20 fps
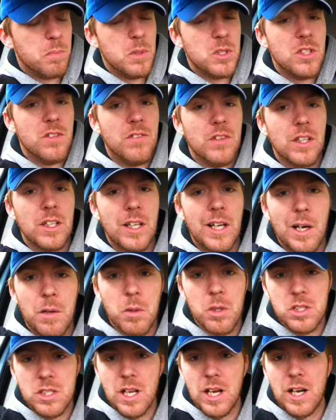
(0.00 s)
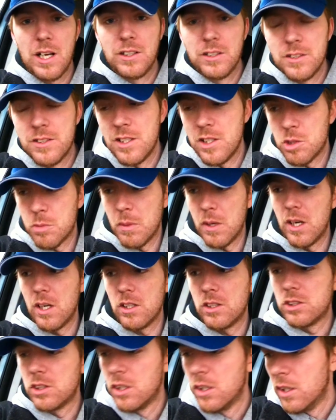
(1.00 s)
specifically, I watched Alan
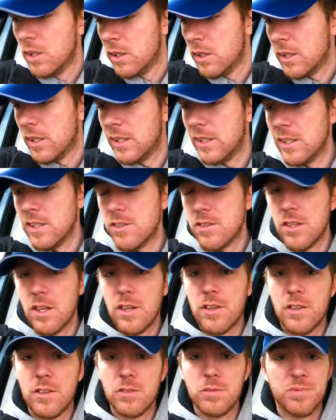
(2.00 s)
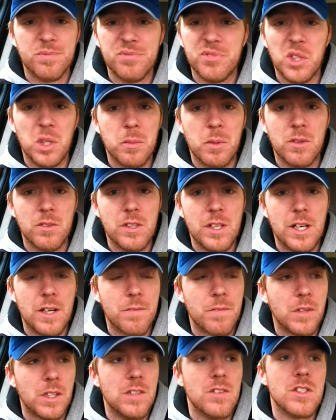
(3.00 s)
Titchmarch, and he said, don't bother
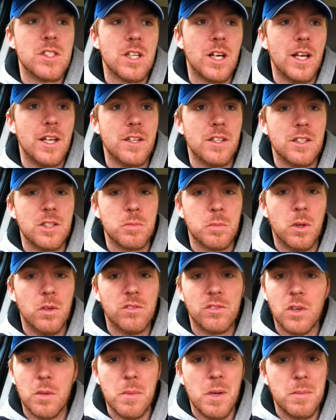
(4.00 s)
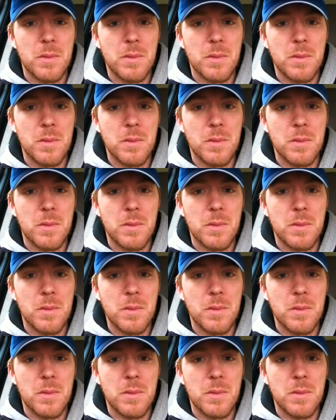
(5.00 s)
yet, leave it till the end of this month, or